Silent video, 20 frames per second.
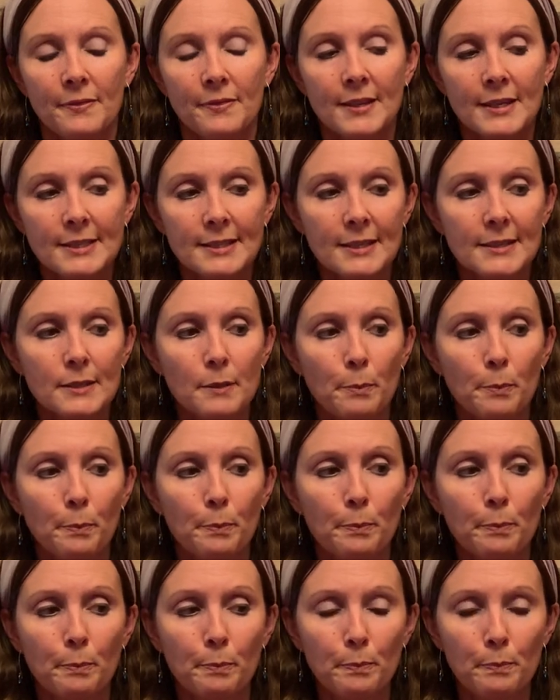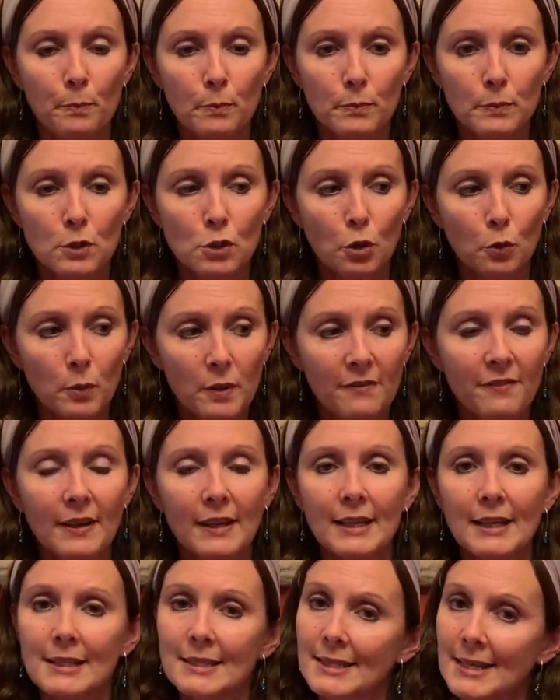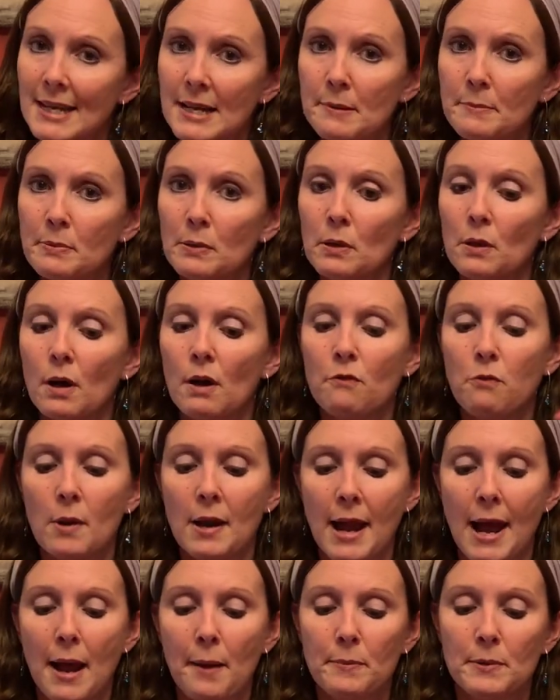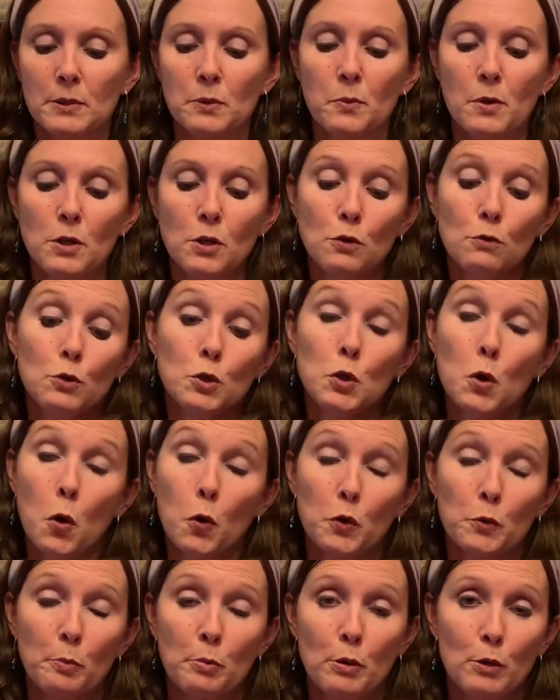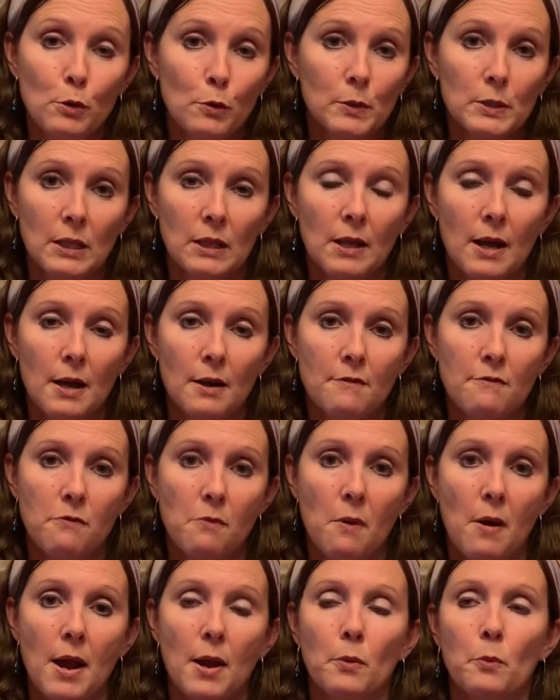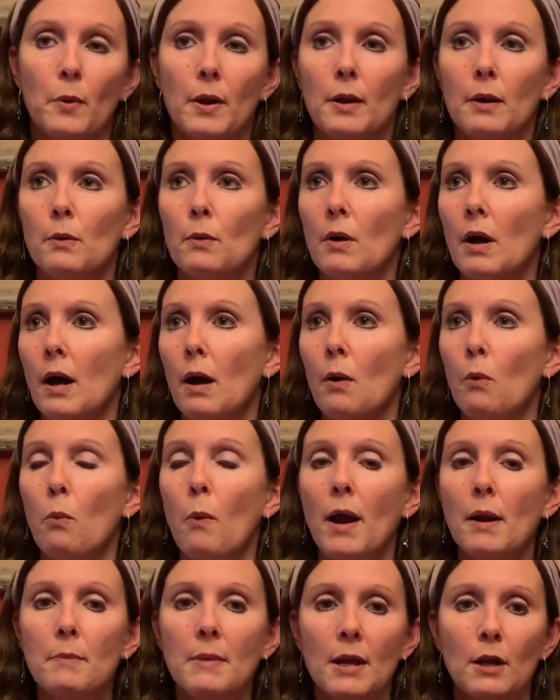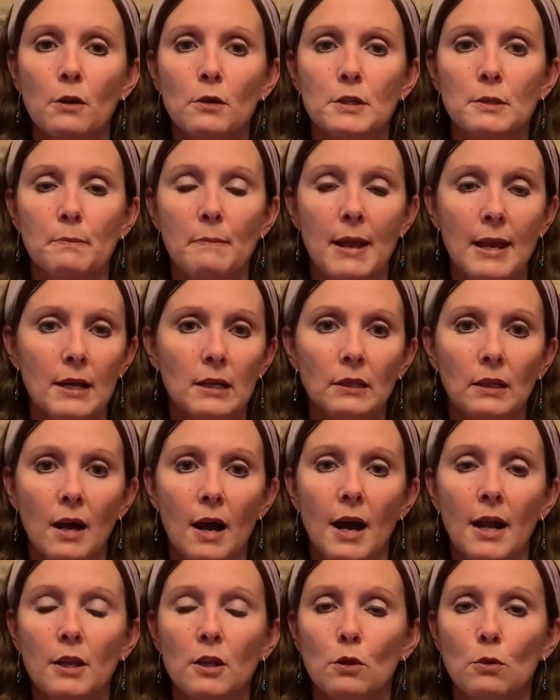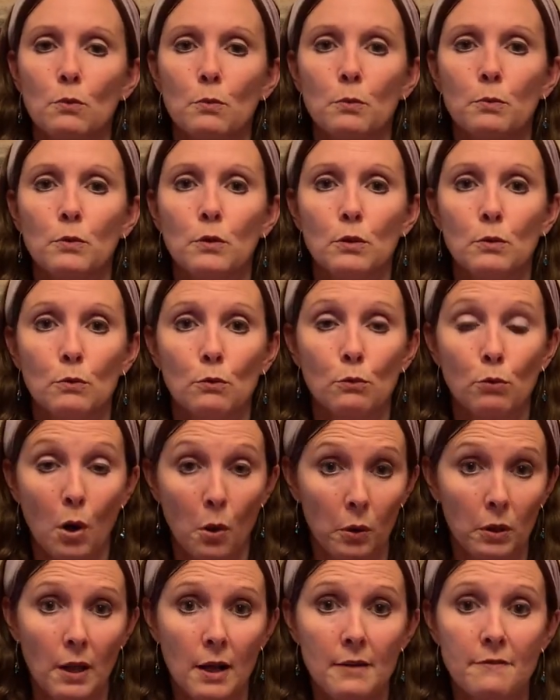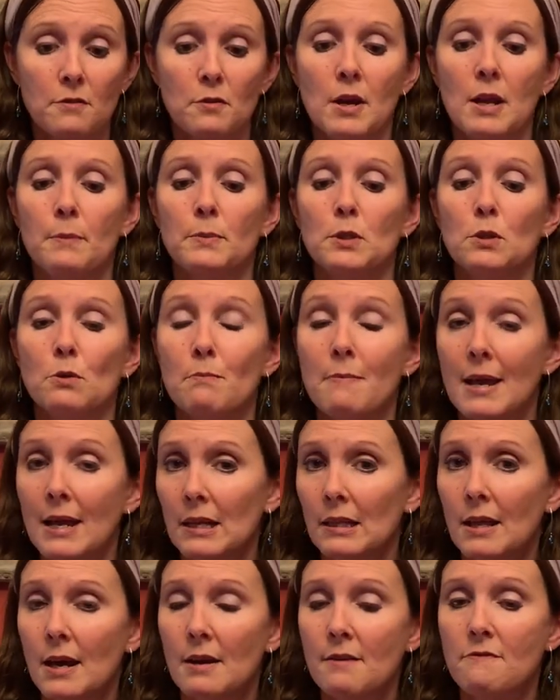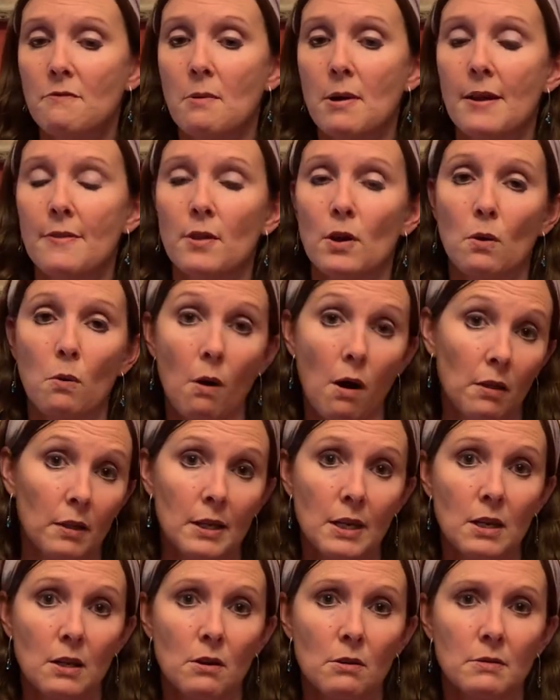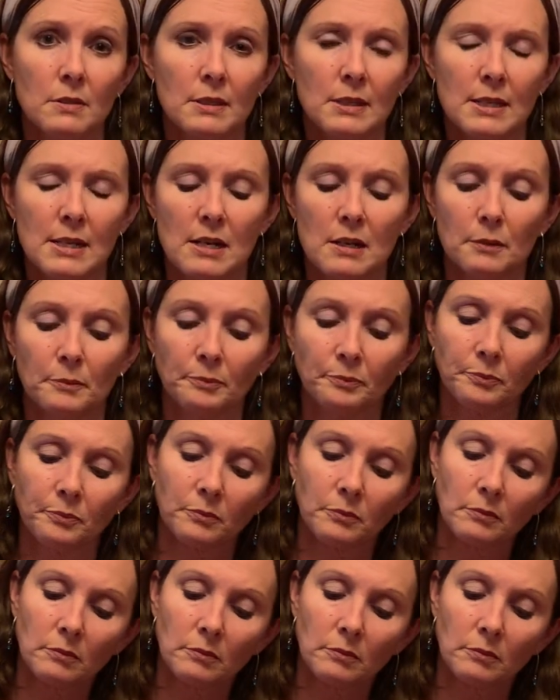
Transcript: this is a terrific example of what happens when you don't produce a lot of wine. When winemakers make a lot, you grow a lot of grapes, you make a lot of wine, the quality goes down.